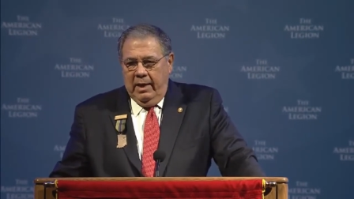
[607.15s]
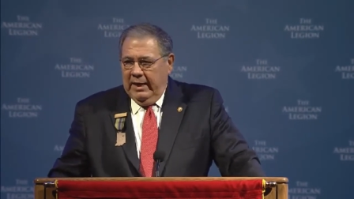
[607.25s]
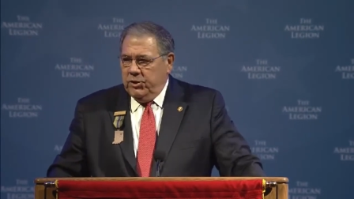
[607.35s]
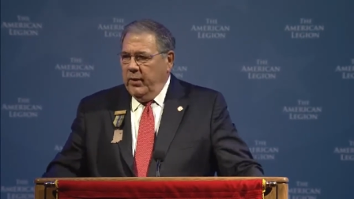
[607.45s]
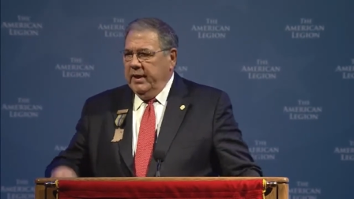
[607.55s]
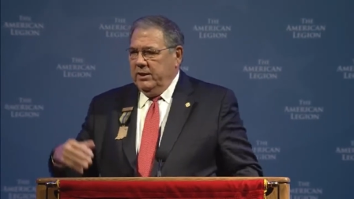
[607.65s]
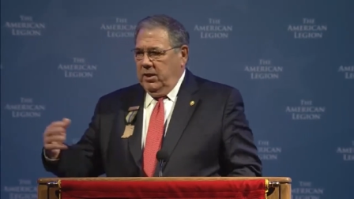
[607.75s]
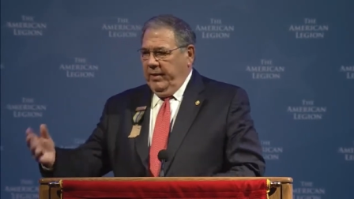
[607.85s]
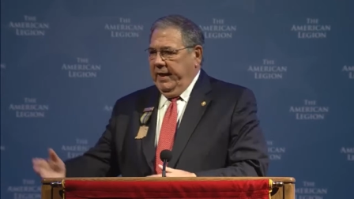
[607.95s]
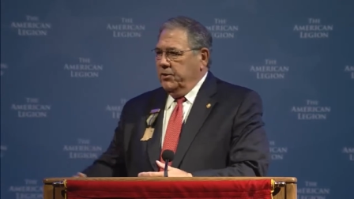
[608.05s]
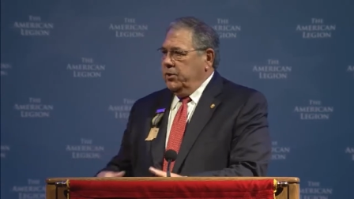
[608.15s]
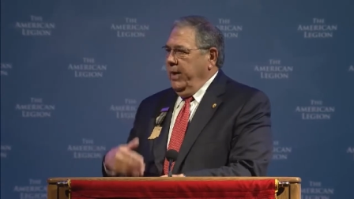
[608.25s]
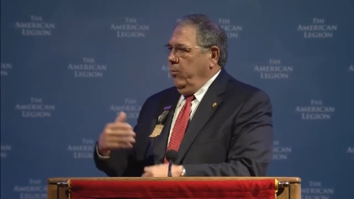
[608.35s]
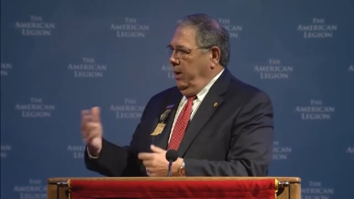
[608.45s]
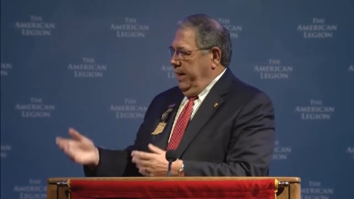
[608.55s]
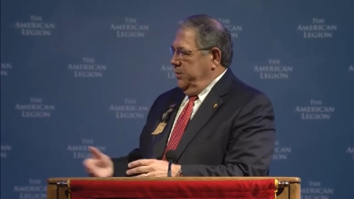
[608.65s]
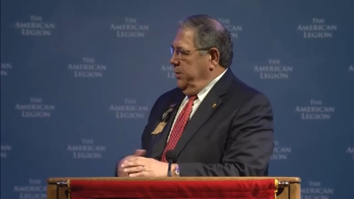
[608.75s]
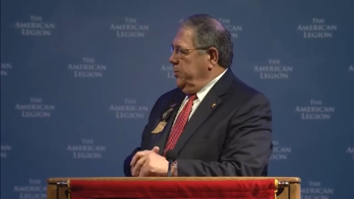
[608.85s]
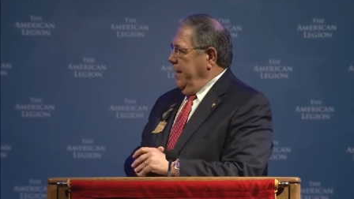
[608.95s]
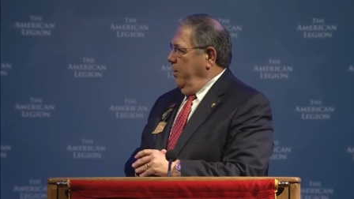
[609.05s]
And so he does. He begins to memorize
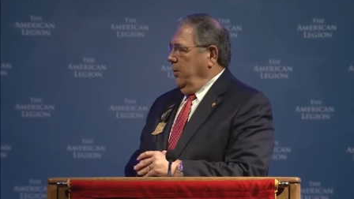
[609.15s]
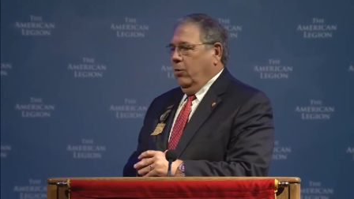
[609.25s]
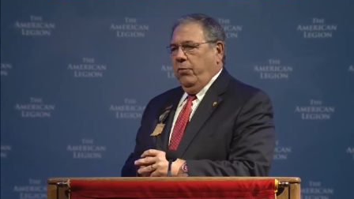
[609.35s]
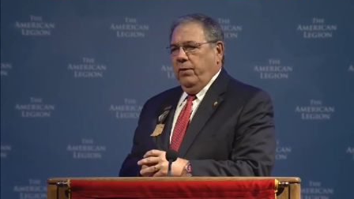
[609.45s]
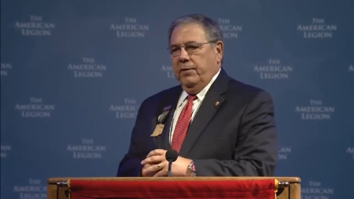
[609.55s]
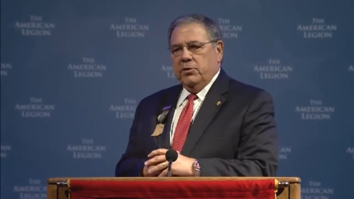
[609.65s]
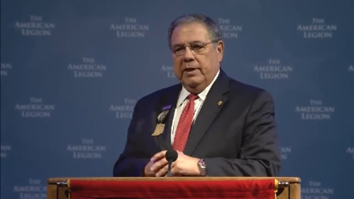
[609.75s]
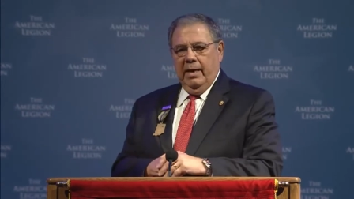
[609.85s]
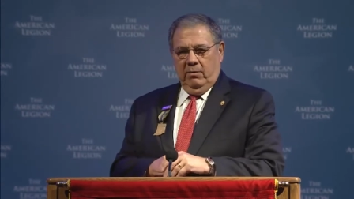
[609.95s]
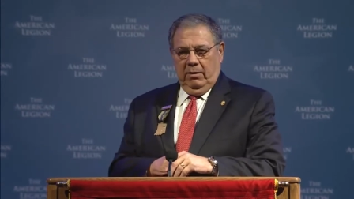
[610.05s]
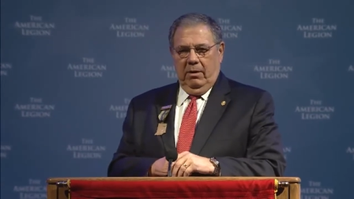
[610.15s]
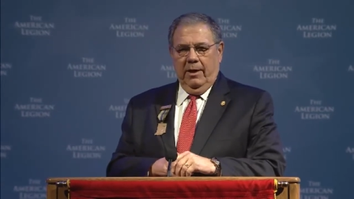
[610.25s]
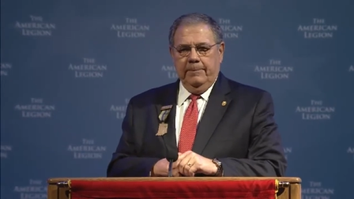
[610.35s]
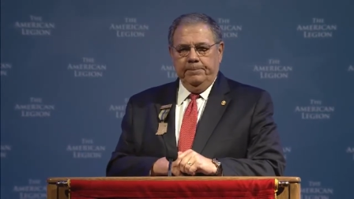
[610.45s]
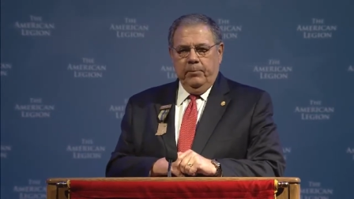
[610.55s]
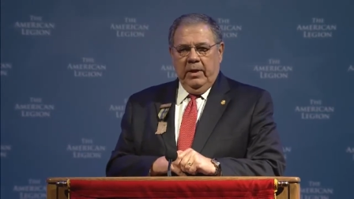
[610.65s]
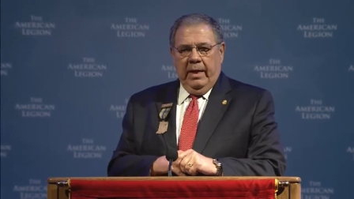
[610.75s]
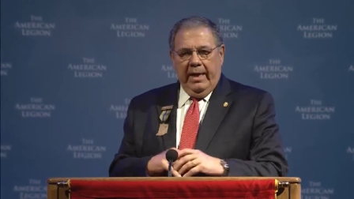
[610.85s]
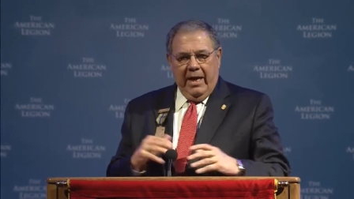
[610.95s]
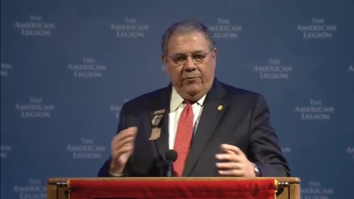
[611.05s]
the Scout Oath and the Scout Law.
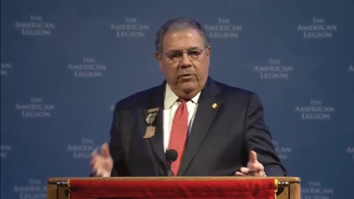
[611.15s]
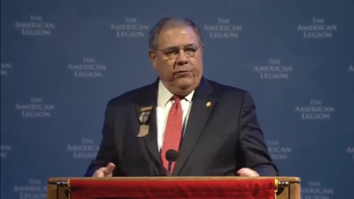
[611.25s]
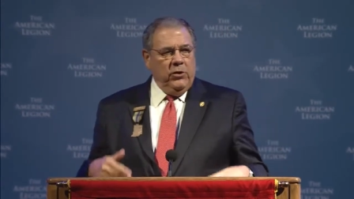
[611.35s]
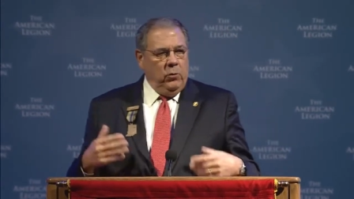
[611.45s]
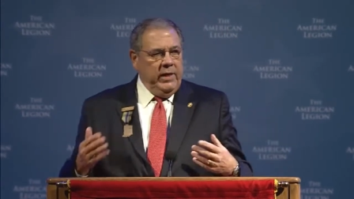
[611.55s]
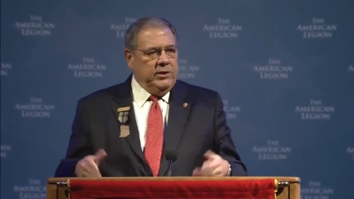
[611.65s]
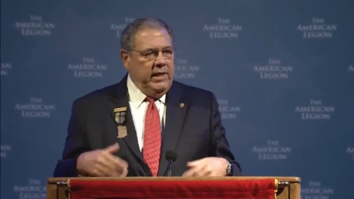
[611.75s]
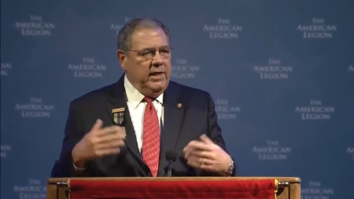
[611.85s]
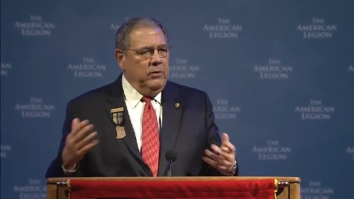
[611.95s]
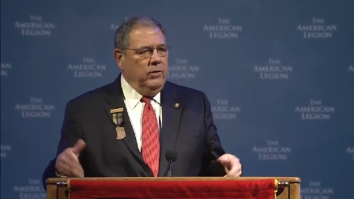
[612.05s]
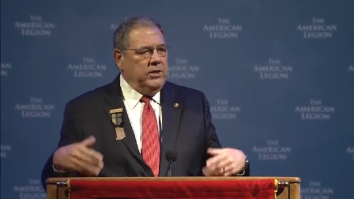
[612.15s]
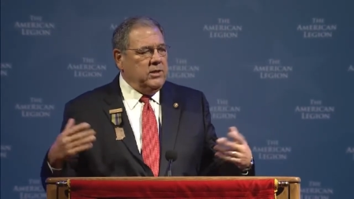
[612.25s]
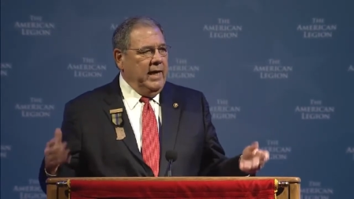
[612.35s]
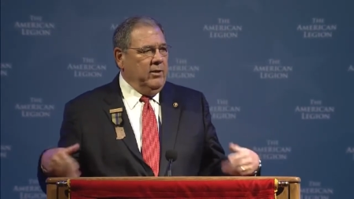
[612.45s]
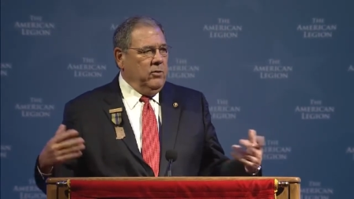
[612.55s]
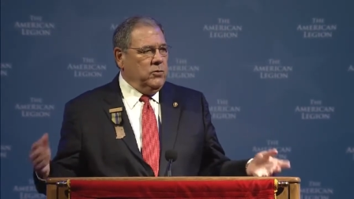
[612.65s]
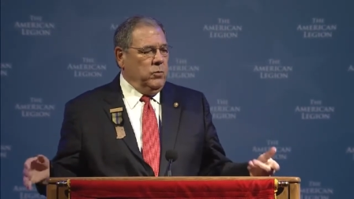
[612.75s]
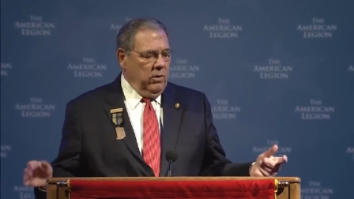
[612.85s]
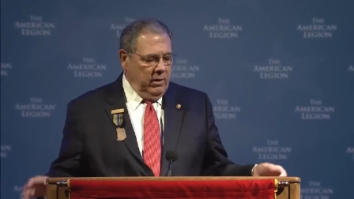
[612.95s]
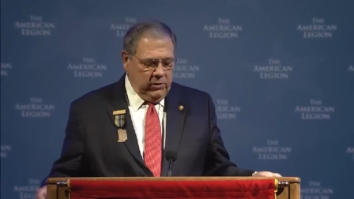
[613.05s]
And after a few weeks, he can recite those
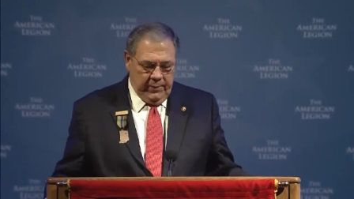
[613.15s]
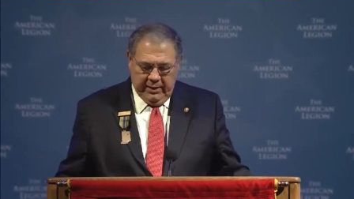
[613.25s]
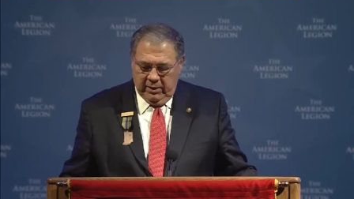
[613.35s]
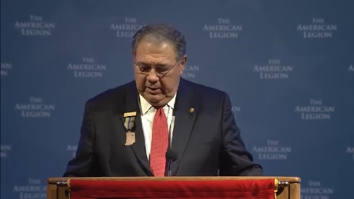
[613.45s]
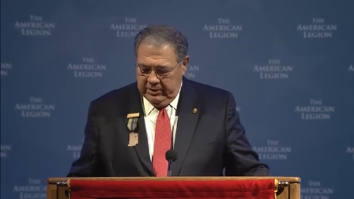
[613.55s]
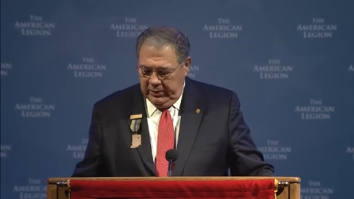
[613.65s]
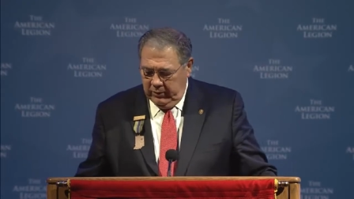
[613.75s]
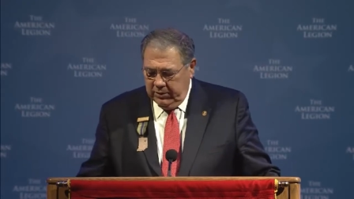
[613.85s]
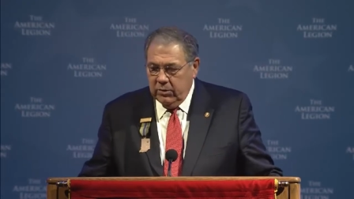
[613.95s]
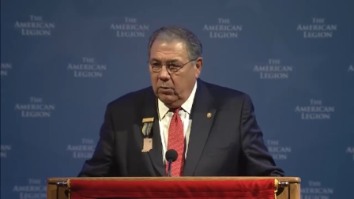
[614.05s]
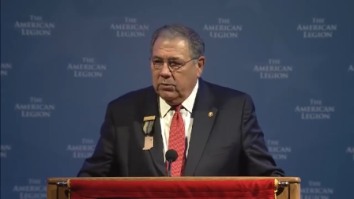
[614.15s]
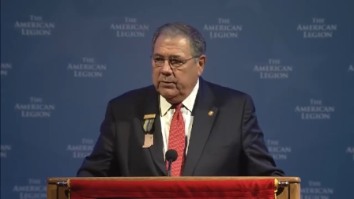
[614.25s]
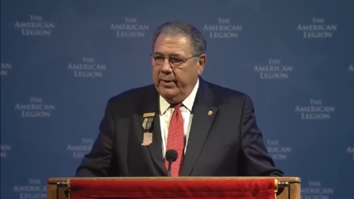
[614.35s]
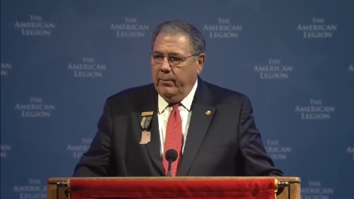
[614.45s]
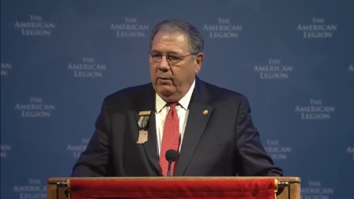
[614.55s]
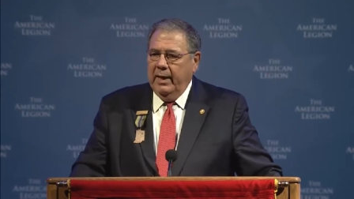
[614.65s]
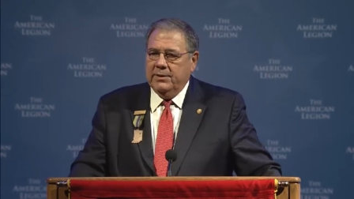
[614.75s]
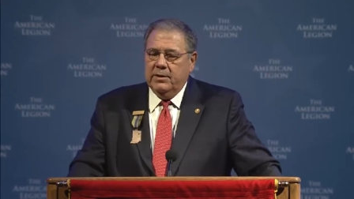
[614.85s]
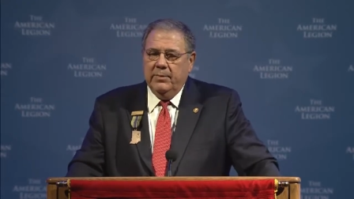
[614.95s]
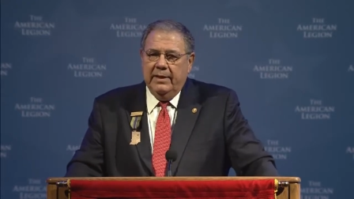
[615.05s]
words because he was told to
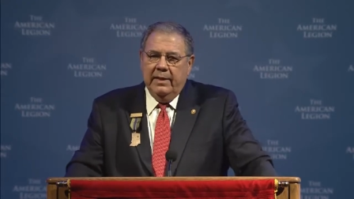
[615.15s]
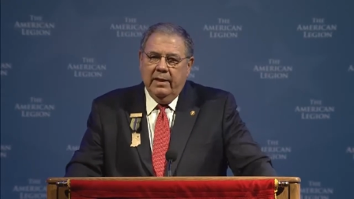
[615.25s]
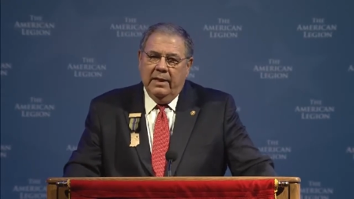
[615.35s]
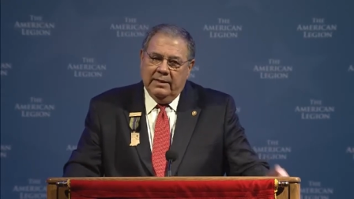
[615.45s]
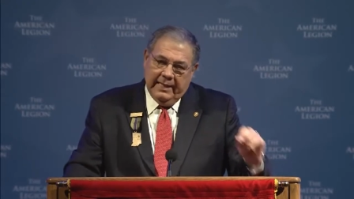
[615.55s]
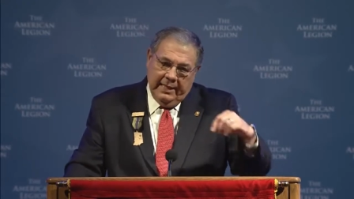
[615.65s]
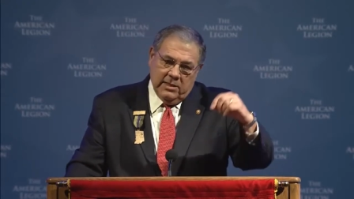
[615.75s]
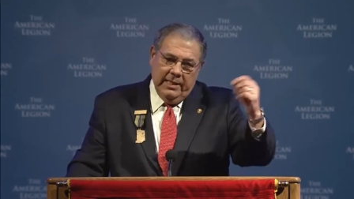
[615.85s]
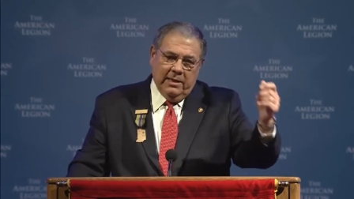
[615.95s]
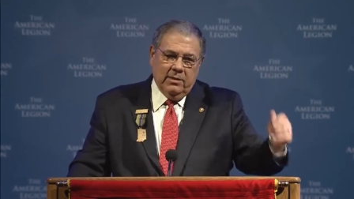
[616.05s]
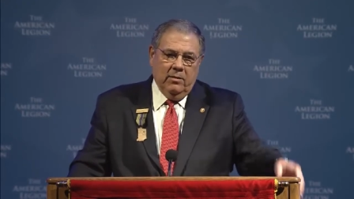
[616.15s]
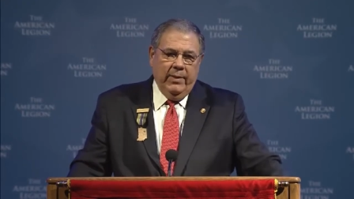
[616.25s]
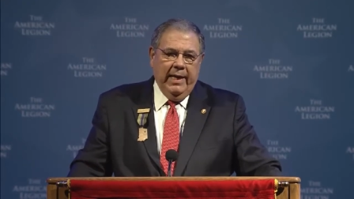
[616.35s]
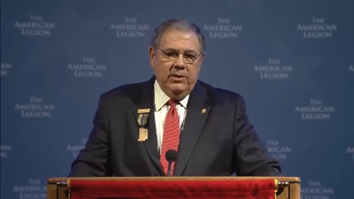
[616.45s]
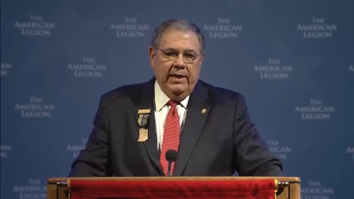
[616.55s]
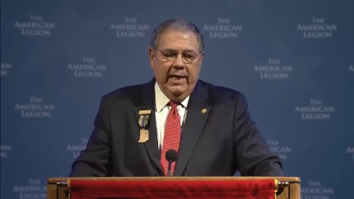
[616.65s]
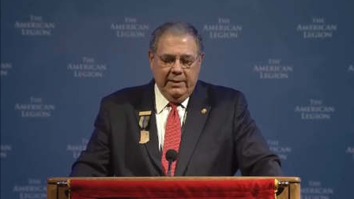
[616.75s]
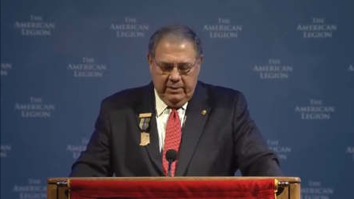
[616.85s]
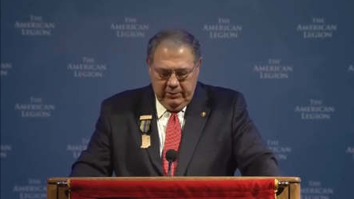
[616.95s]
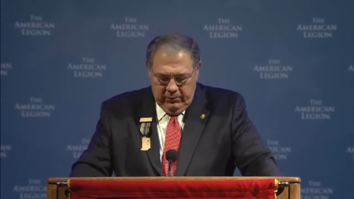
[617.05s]
memorize them, and then to get his next little badge, he
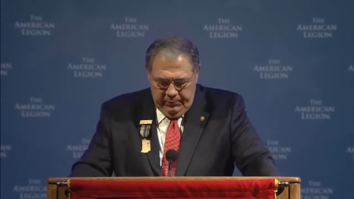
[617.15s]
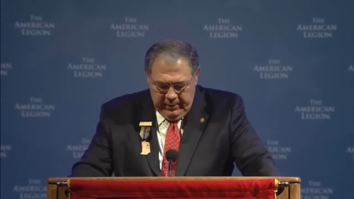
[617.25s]
has to.